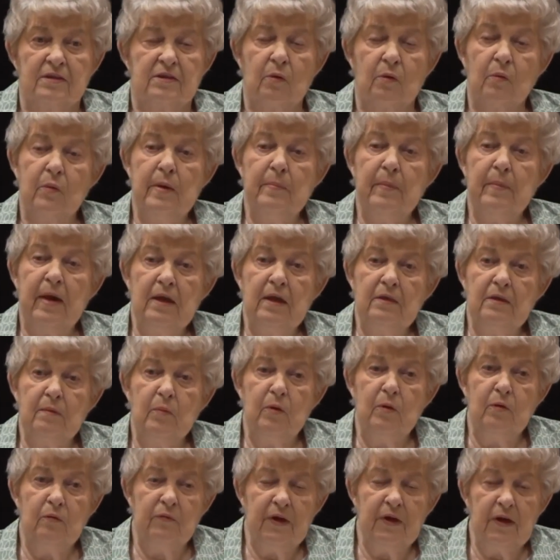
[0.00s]
So we made
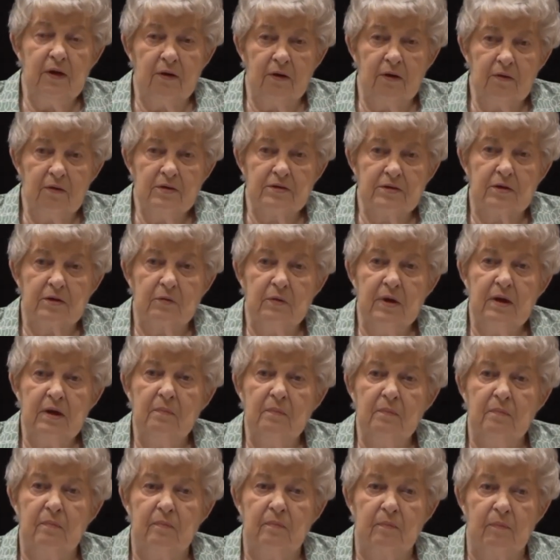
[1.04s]
the move here so
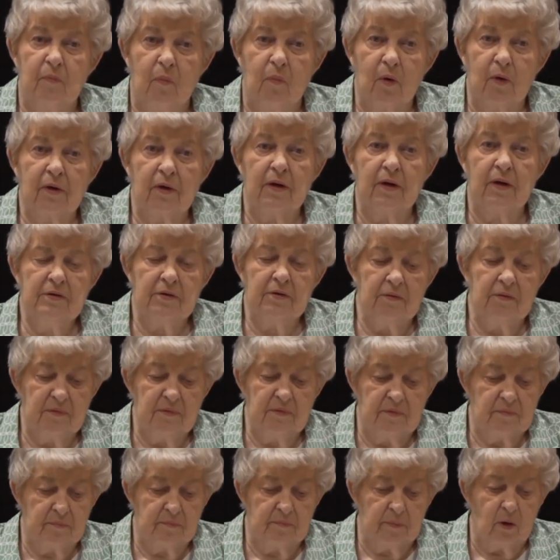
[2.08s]
he could work
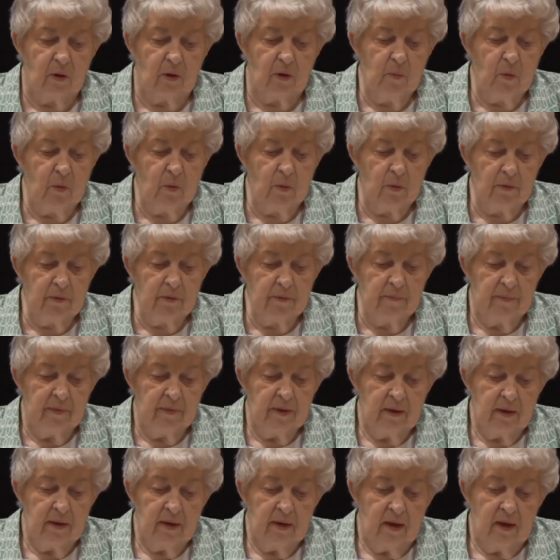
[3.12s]
under Paul Moore.
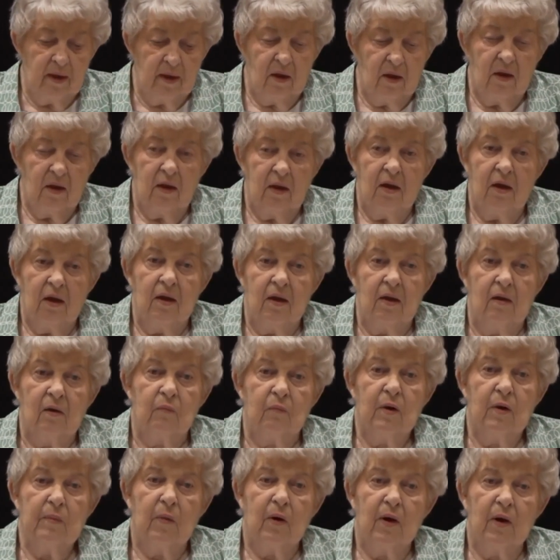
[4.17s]

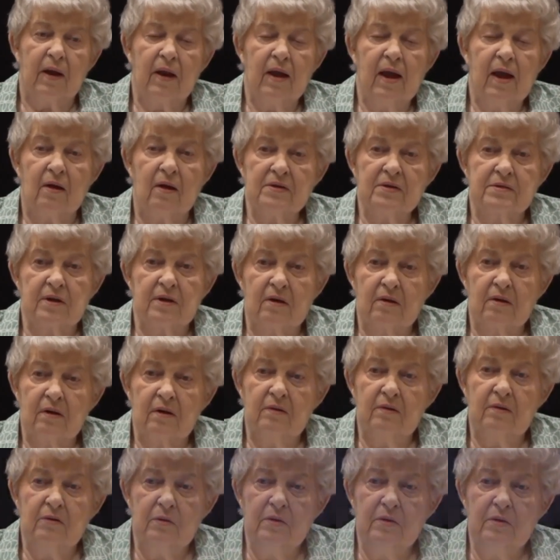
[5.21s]
We bought a house
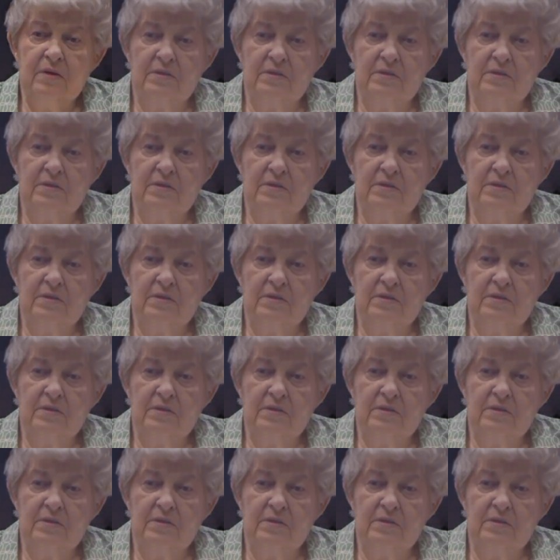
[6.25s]
out on